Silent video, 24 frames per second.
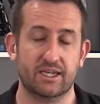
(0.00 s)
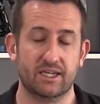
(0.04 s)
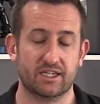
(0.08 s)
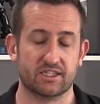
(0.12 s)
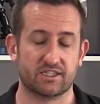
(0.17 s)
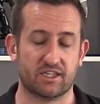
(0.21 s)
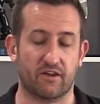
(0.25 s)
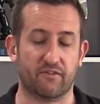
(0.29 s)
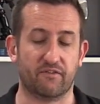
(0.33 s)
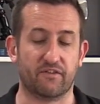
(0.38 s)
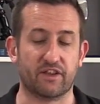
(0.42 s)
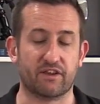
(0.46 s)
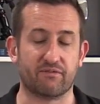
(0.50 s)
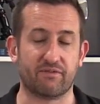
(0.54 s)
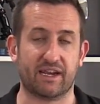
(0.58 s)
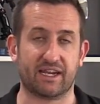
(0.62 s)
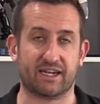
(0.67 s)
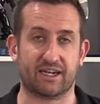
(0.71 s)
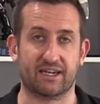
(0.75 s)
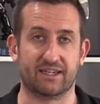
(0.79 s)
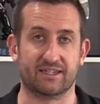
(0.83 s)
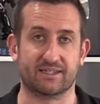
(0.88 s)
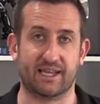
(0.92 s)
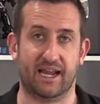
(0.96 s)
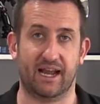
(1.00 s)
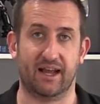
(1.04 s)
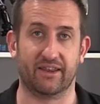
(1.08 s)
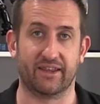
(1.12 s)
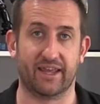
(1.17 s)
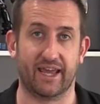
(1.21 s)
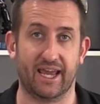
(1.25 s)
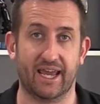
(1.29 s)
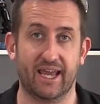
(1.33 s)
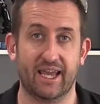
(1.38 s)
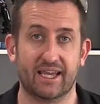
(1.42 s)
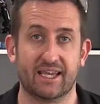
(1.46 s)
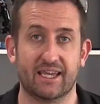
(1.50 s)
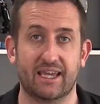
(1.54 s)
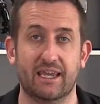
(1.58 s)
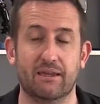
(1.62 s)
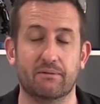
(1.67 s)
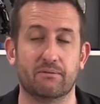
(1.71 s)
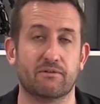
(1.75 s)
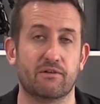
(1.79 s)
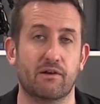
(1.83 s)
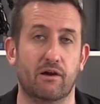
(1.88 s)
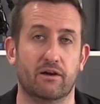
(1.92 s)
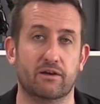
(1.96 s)
So for the regulars out there,
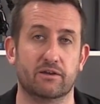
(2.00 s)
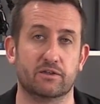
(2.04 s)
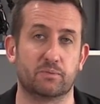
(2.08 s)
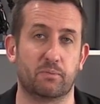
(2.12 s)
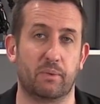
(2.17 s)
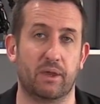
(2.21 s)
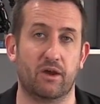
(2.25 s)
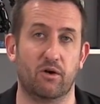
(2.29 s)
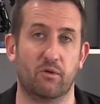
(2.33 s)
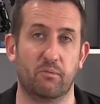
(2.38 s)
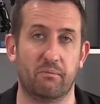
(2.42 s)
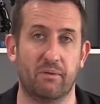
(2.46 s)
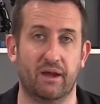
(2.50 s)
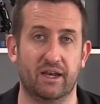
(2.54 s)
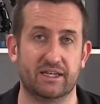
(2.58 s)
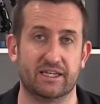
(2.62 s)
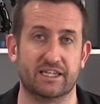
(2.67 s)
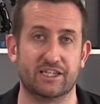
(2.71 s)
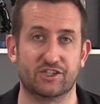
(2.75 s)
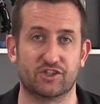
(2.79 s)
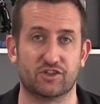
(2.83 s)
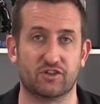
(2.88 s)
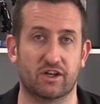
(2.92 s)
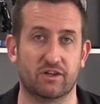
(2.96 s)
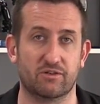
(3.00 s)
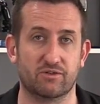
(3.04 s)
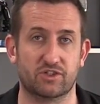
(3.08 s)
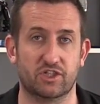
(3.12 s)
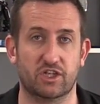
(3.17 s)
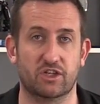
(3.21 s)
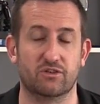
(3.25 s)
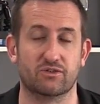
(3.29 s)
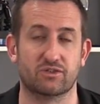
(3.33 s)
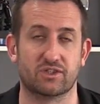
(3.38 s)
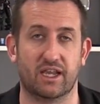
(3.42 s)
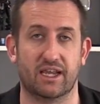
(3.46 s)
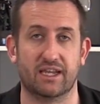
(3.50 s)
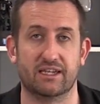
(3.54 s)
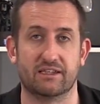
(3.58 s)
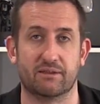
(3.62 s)
keep your eyes peeled Monday stroke Tuesday,